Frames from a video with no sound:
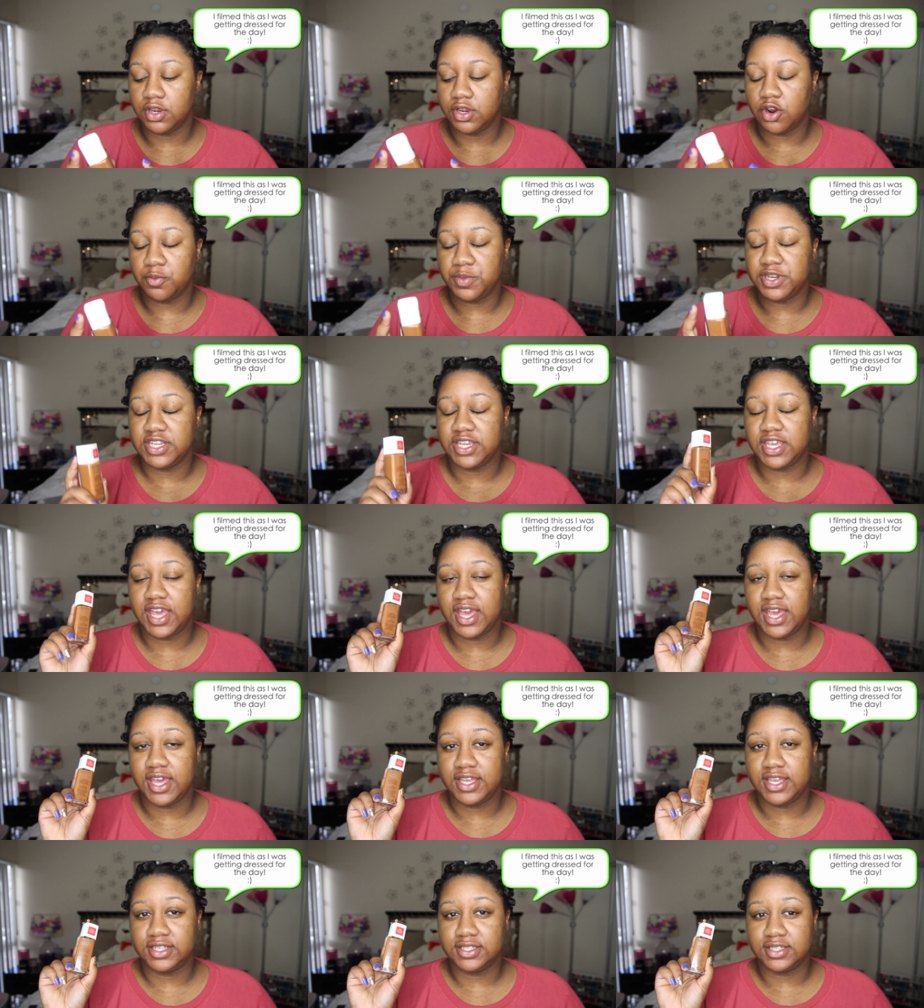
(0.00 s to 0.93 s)
Urban
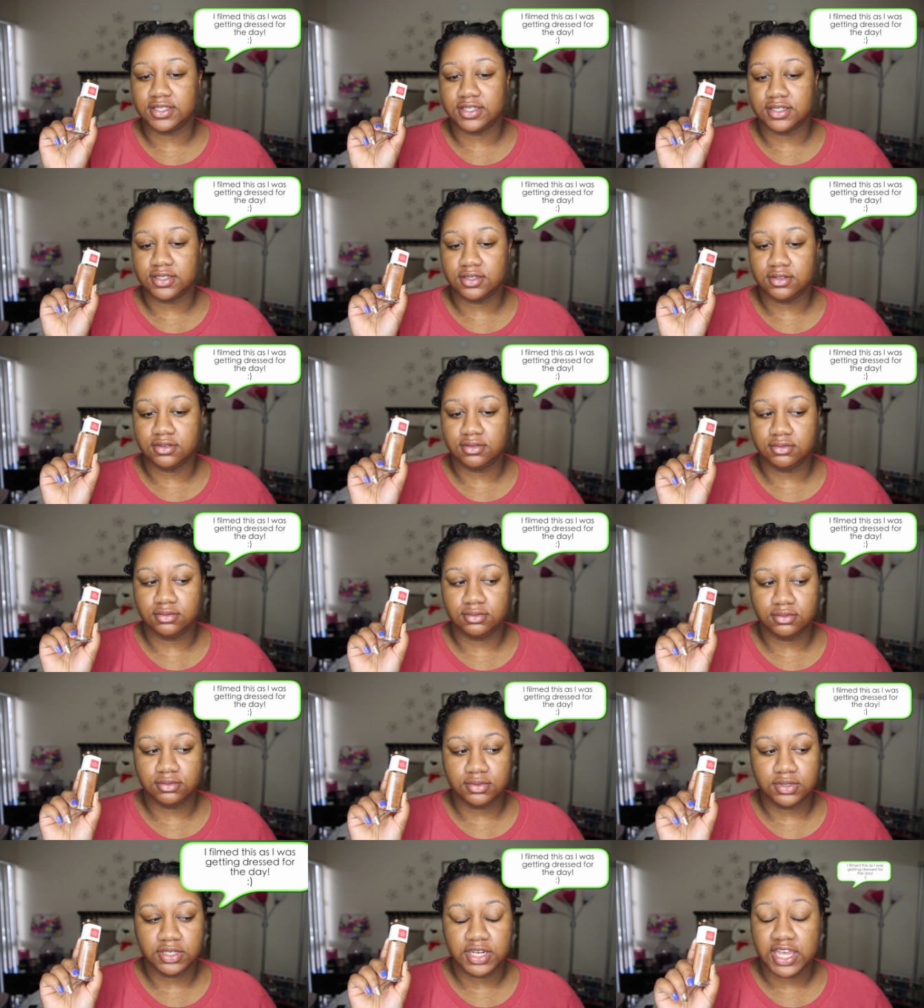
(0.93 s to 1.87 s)
Decay's
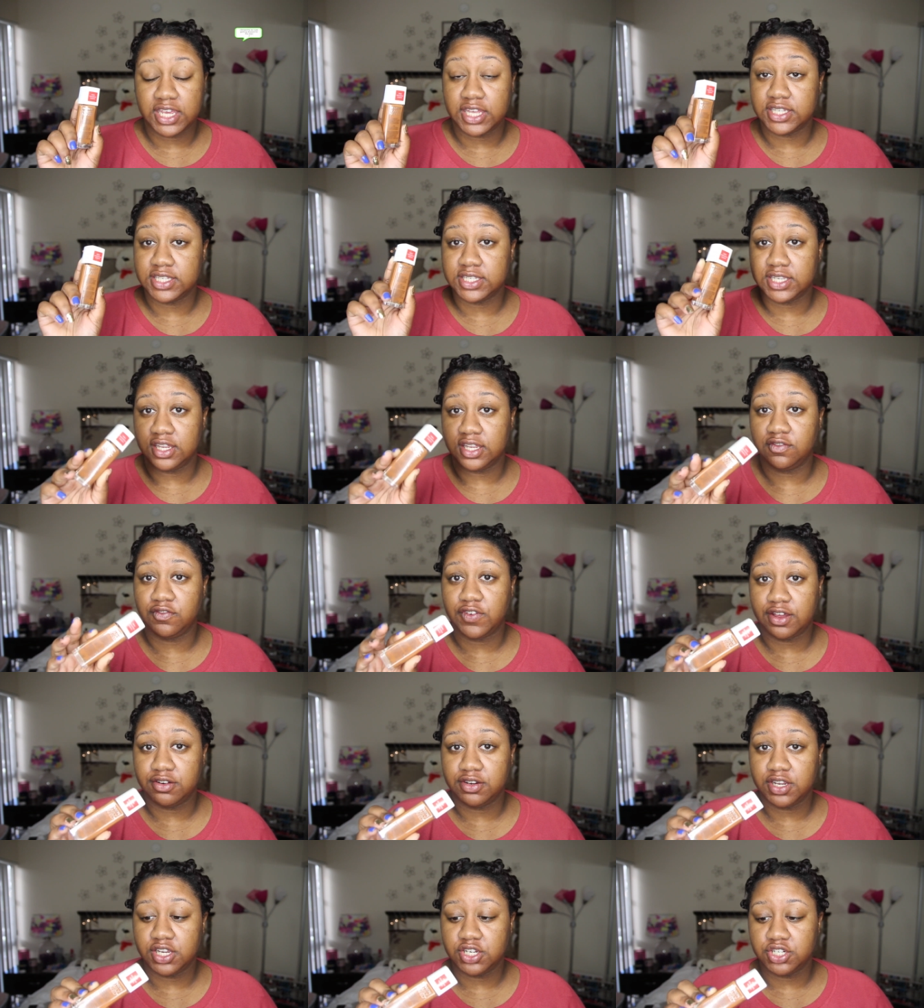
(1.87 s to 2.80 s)
Naked Skin
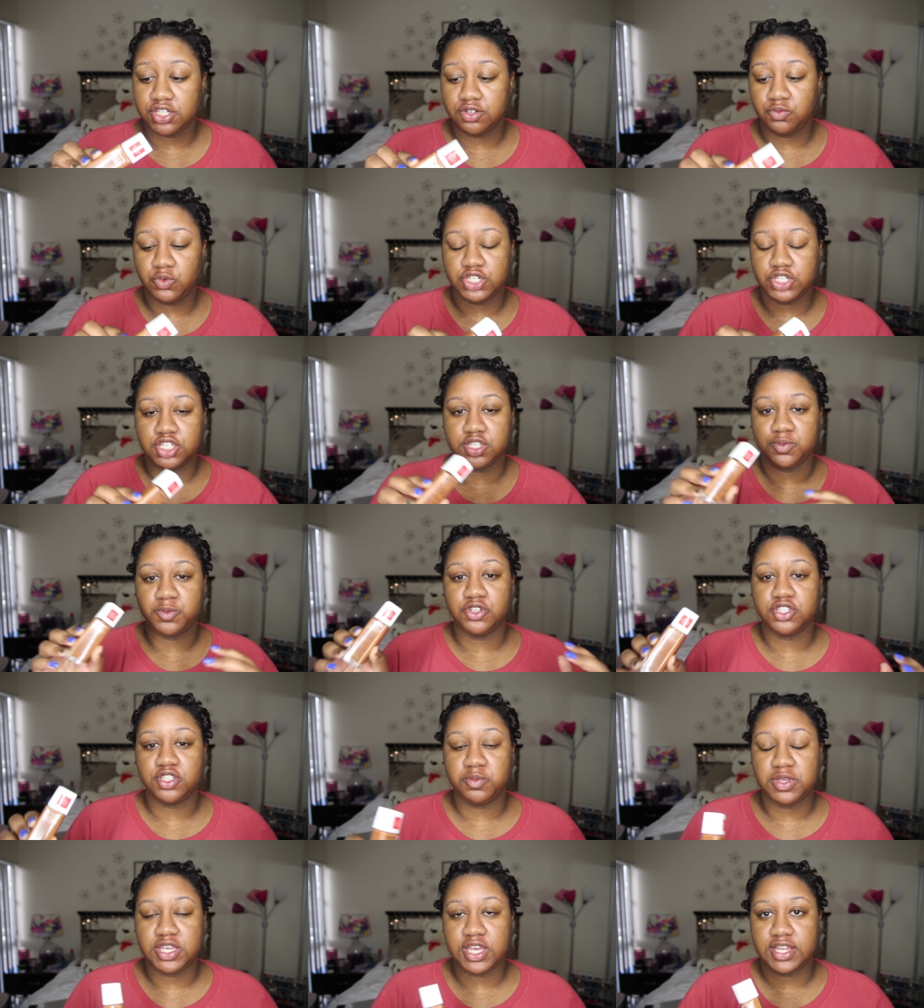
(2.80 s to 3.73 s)
Foundation, which is
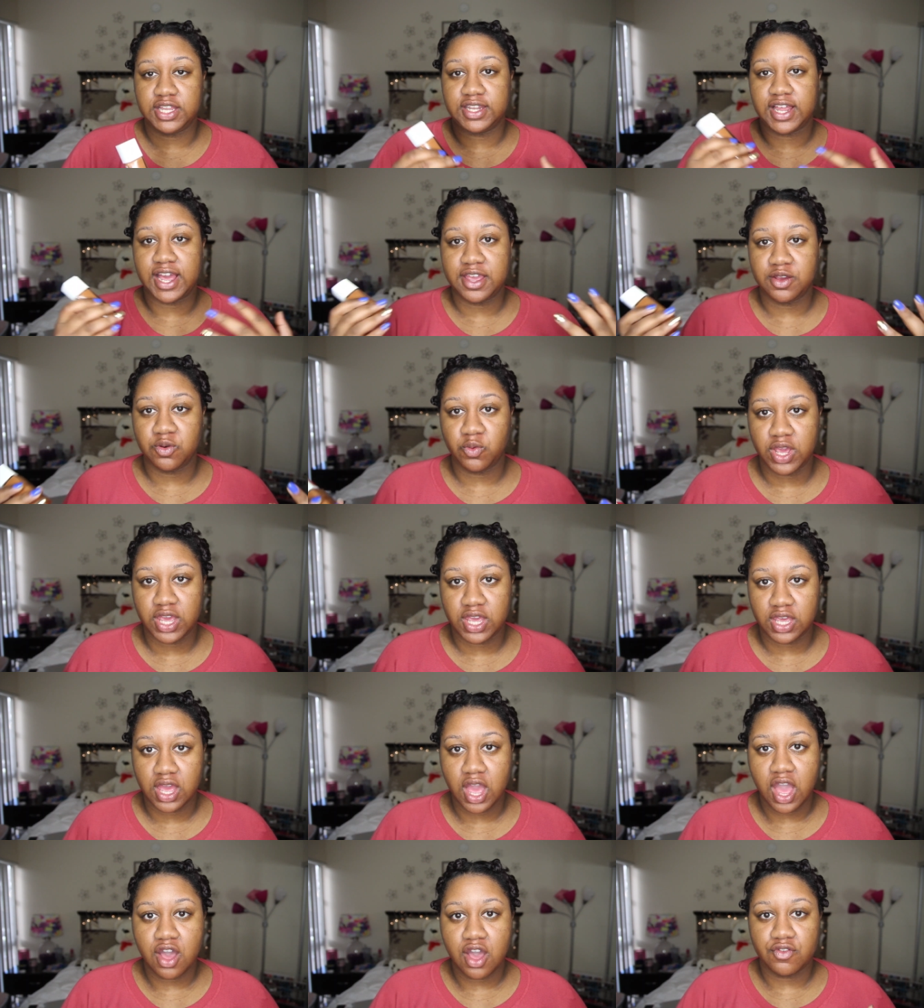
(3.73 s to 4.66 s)
supposed to be a
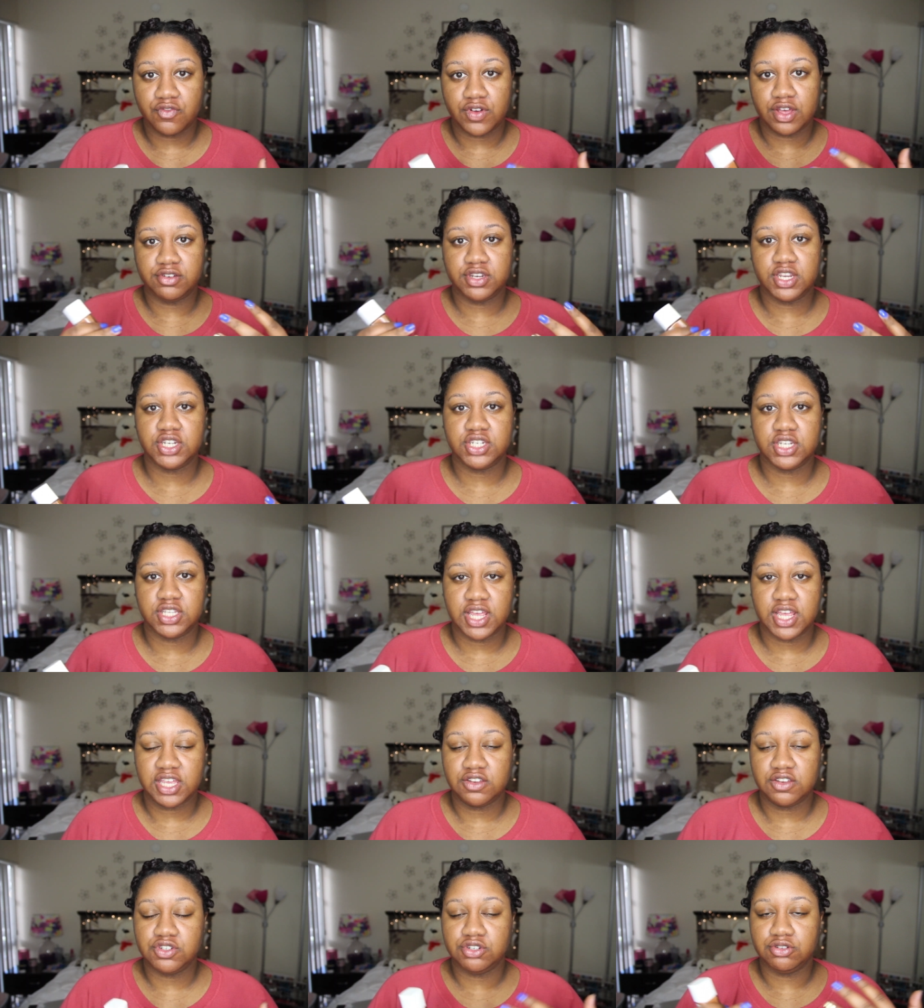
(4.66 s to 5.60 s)
lightweight foundation
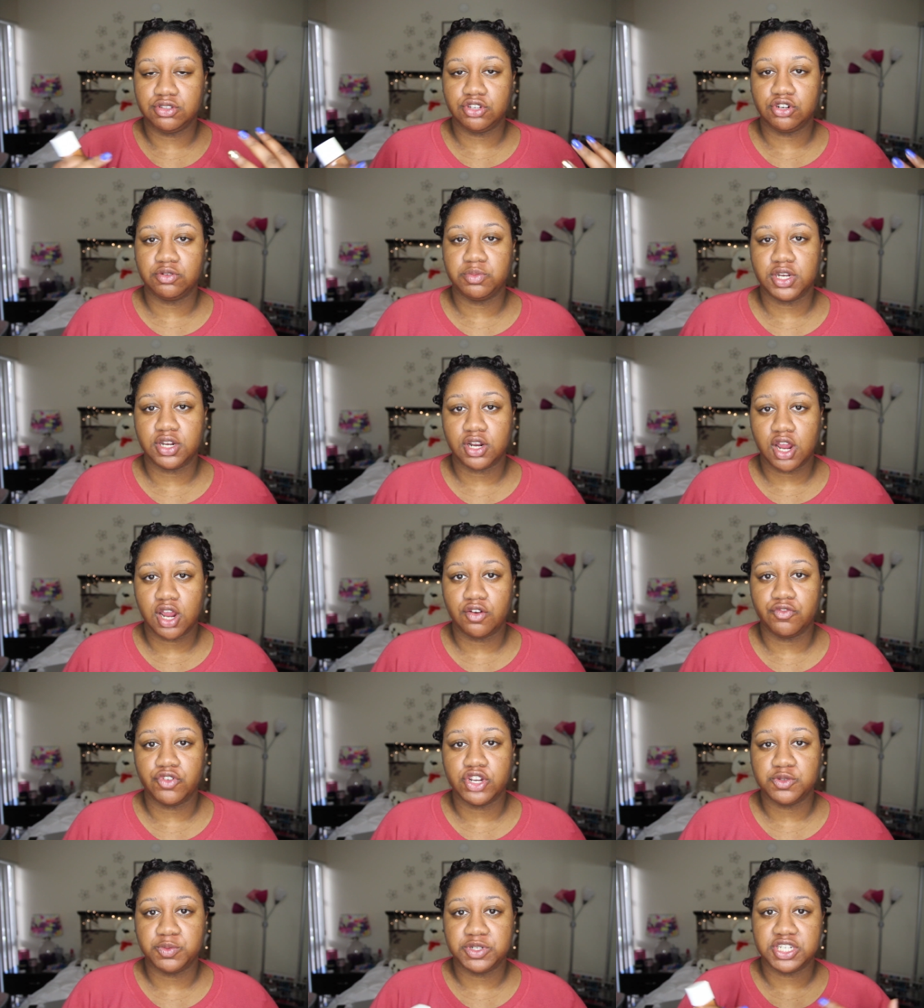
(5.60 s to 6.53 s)
that gives you a little bit of
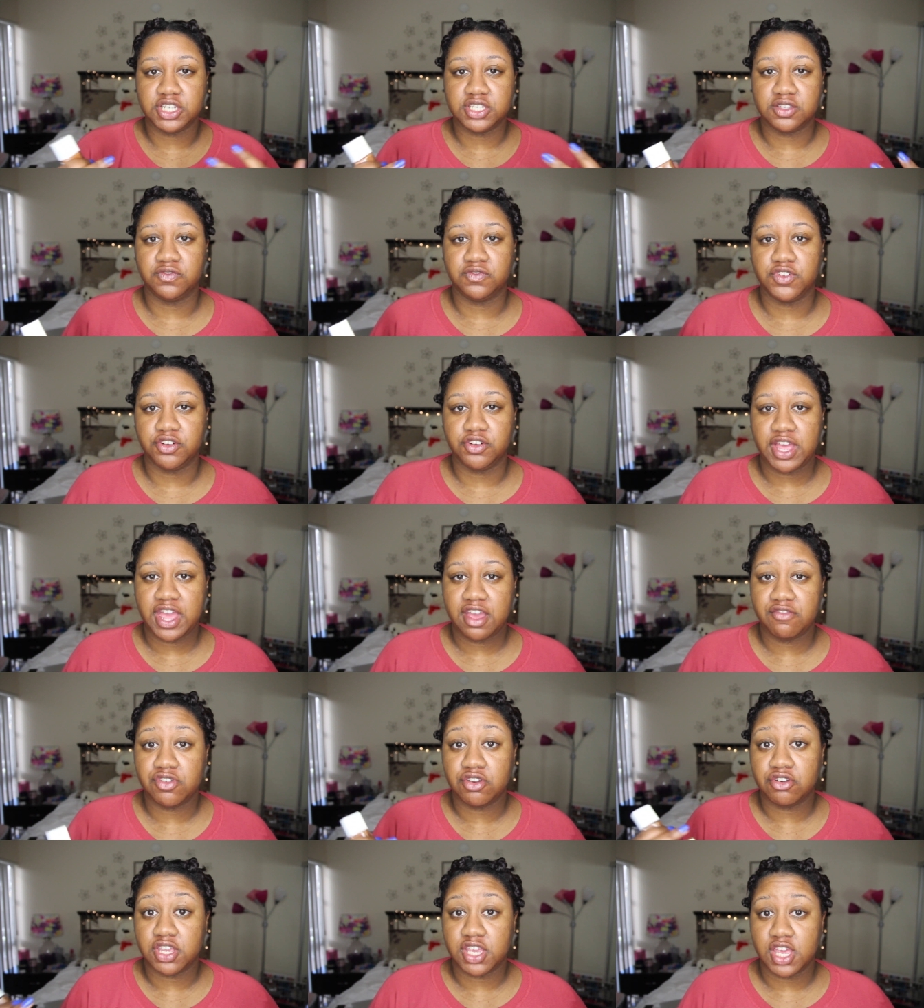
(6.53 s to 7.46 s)
coverage but doesn't feel
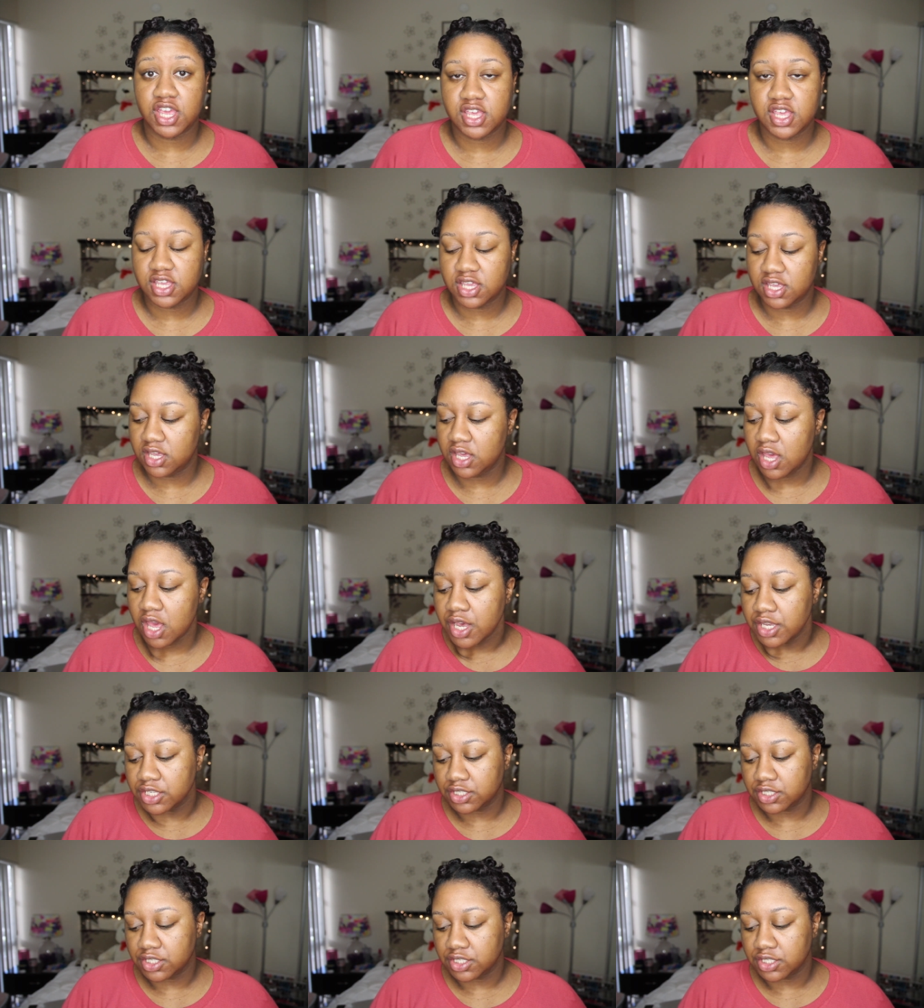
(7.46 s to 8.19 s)
heavy or cakey.